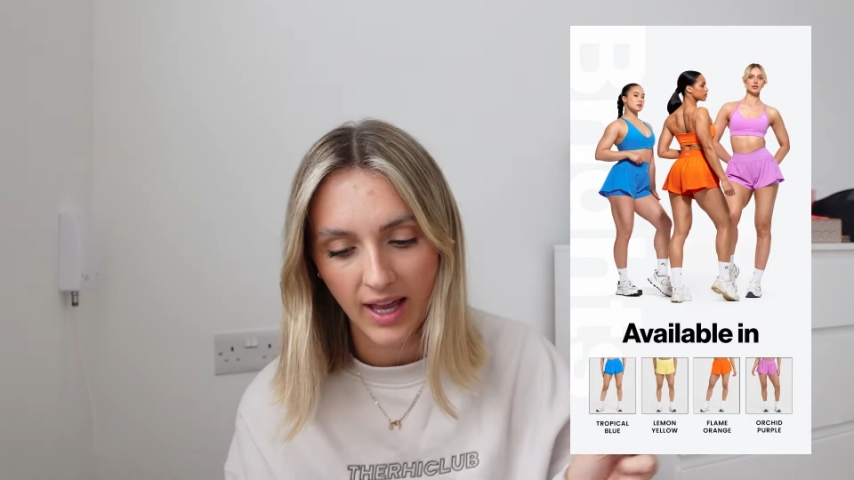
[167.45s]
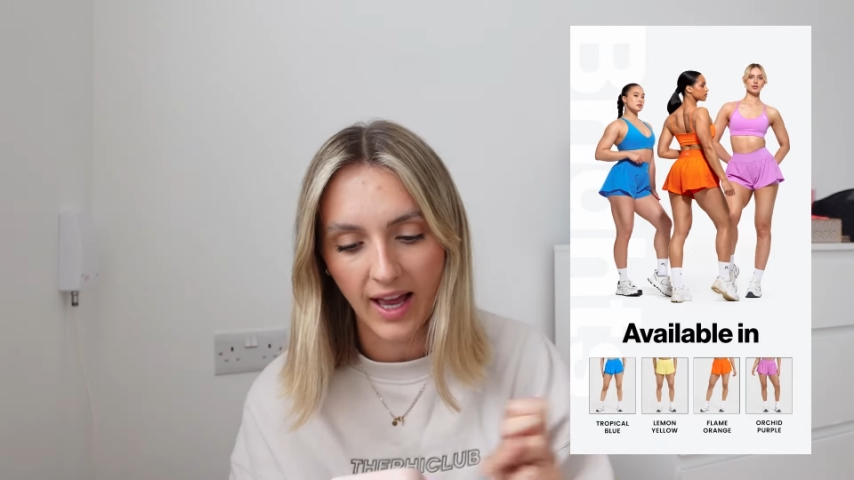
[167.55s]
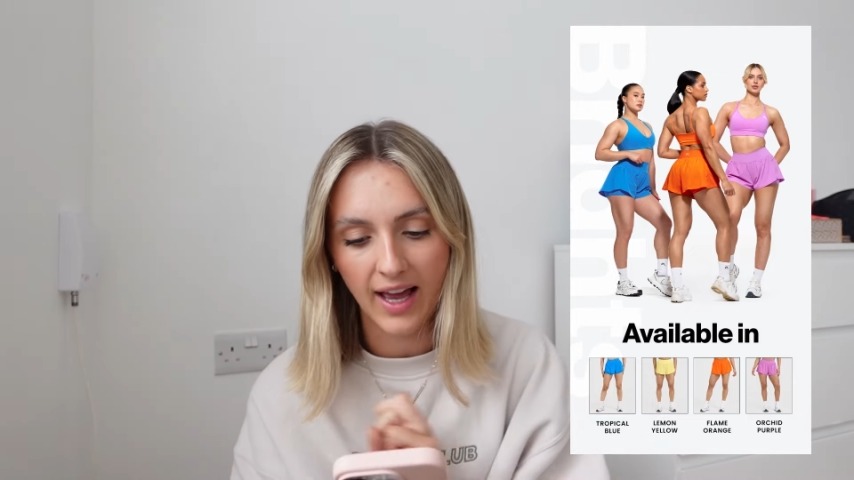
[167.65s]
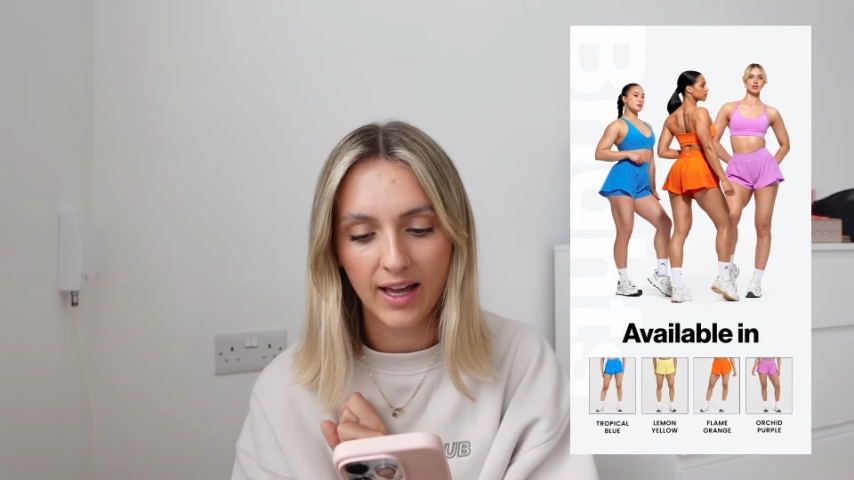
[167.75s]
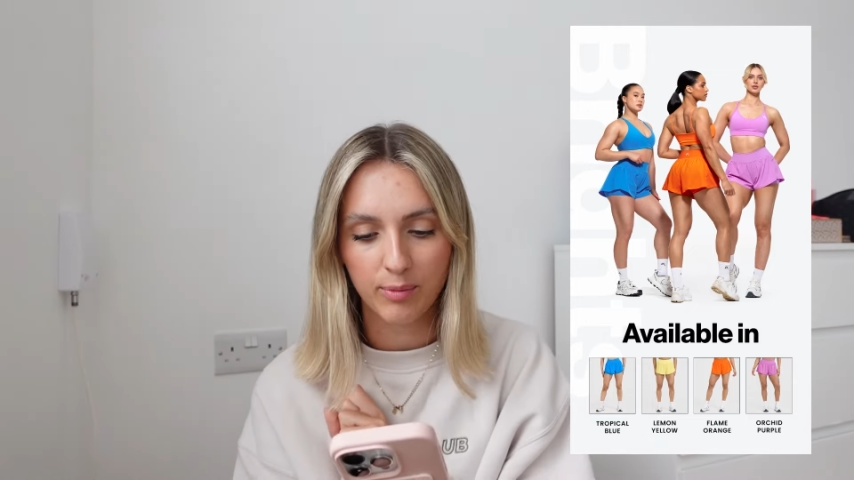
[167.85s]

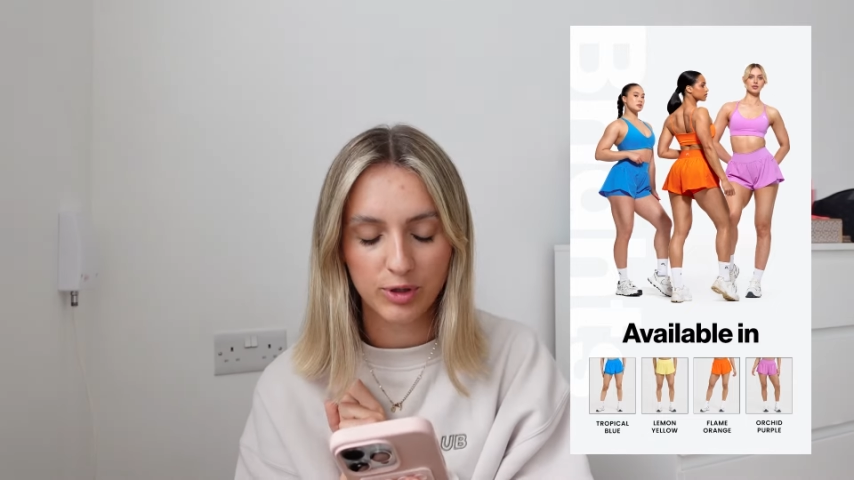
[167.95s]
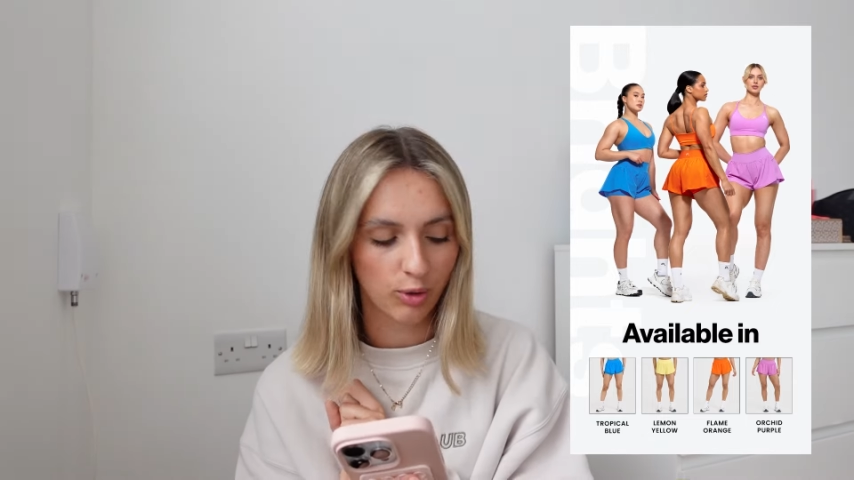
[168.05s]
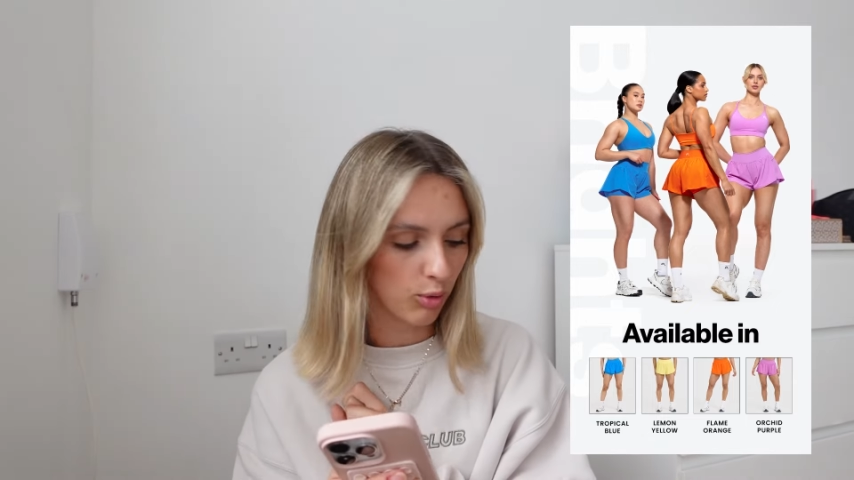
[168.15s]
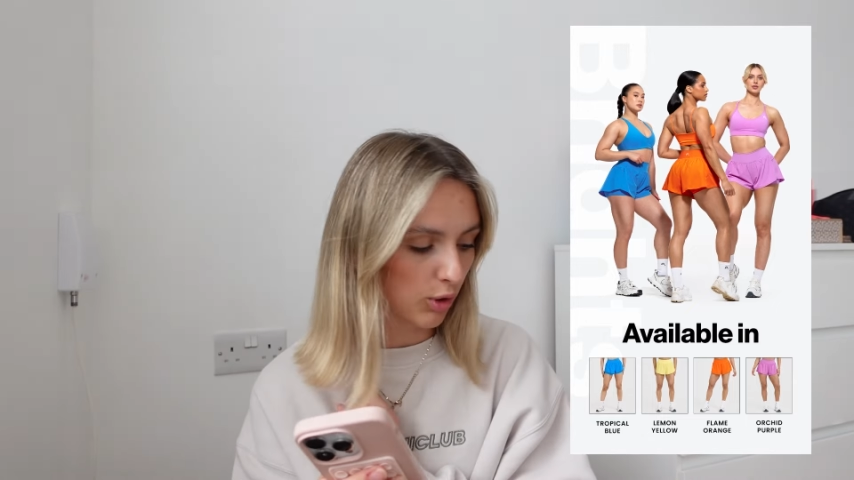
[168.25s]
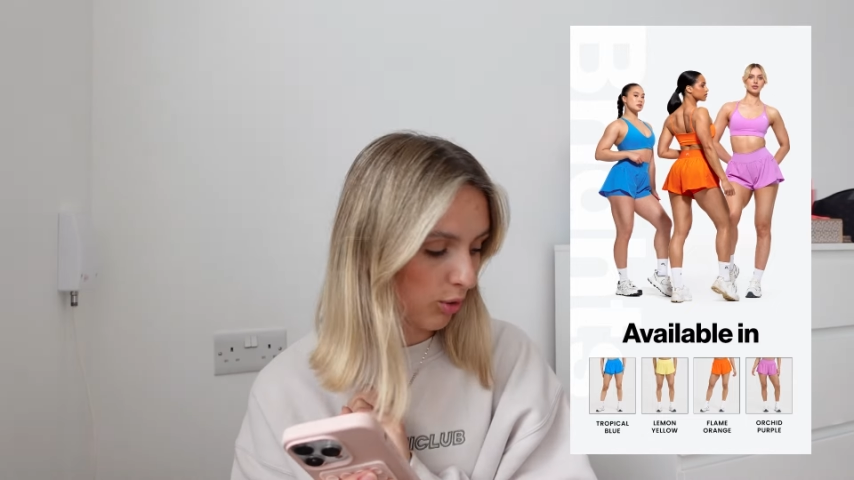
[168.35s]
and which
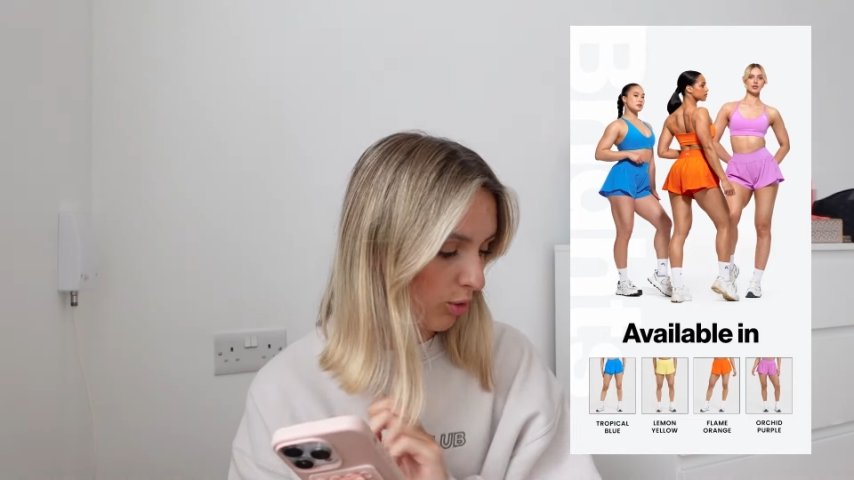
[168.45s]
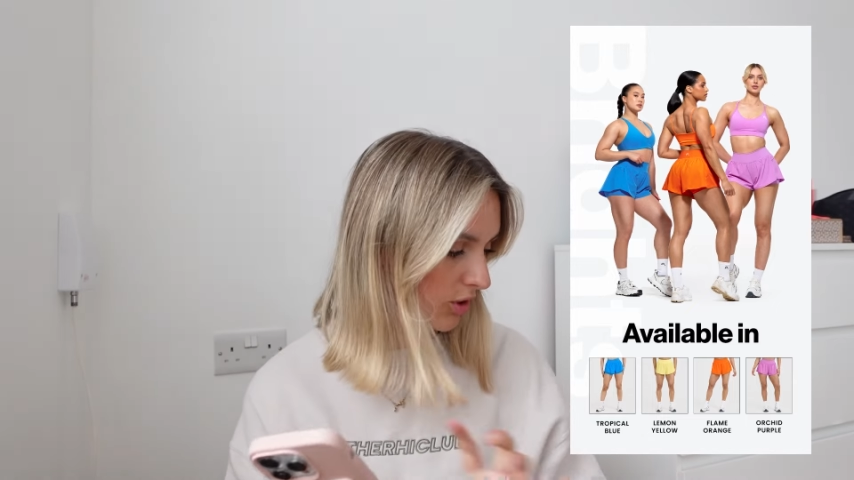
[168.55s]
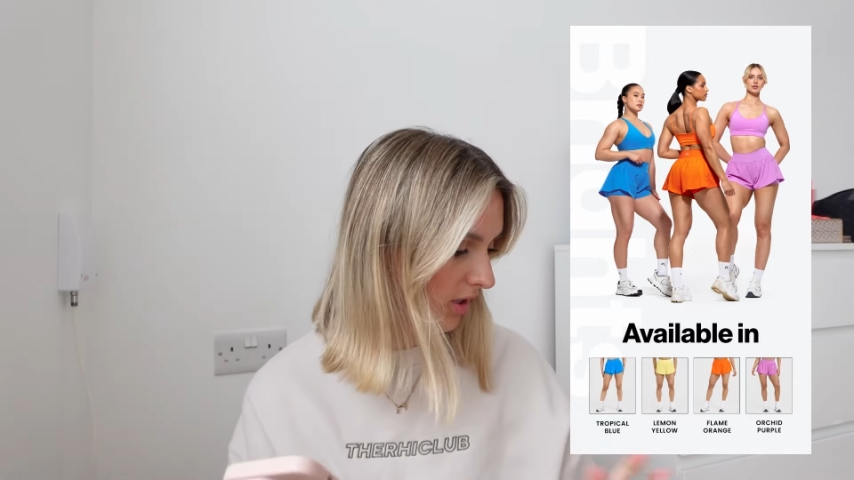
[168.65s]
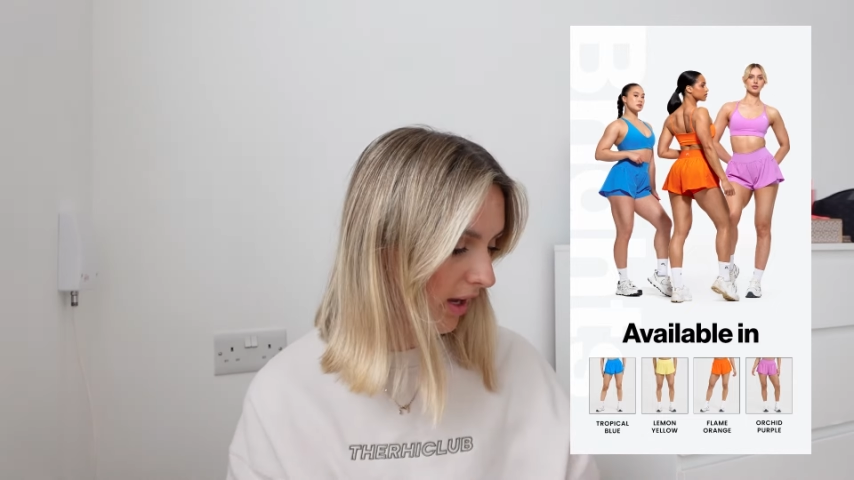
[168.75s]
all look gorgeous.